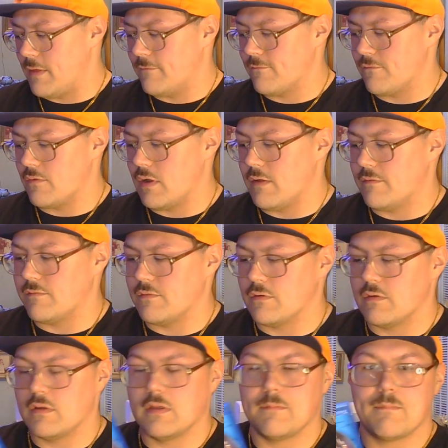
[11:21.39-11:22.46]

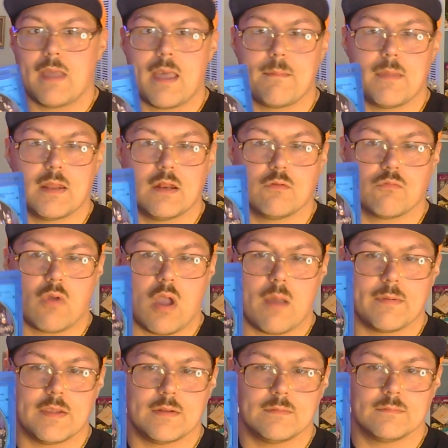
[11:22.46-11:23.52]
Forever and Batman and
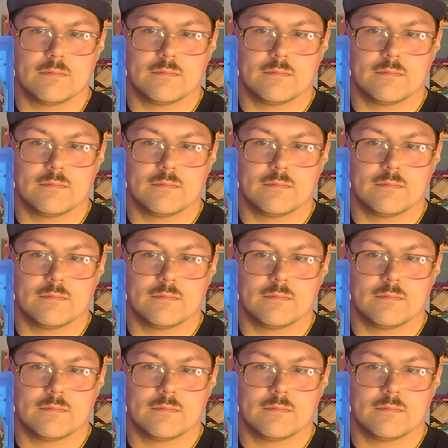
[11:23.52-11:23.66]
Robin.